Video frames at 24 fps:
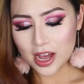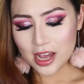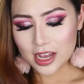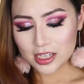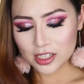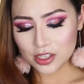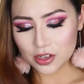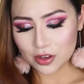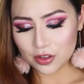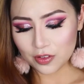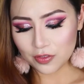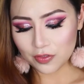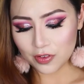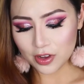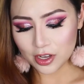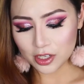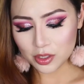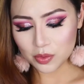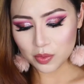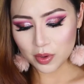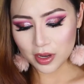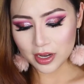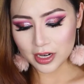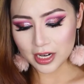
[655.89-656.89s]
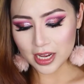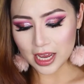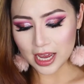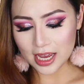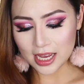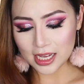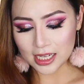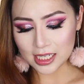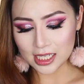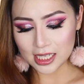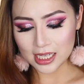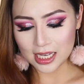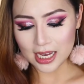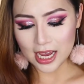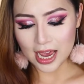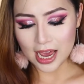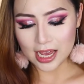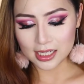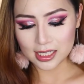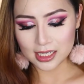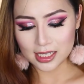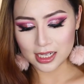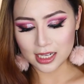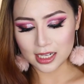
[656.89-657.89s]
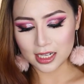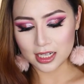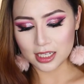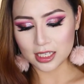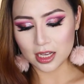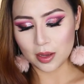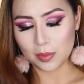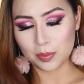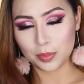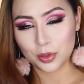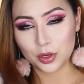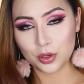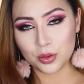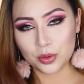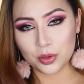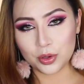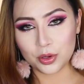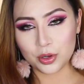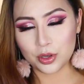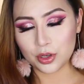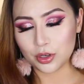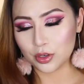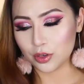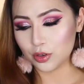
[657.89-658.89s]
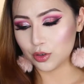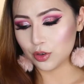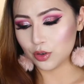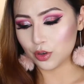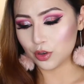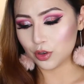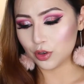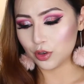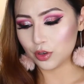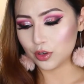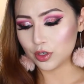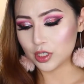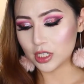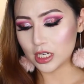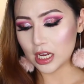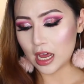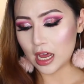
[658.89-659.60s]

So the first one is the Essence Pure Nude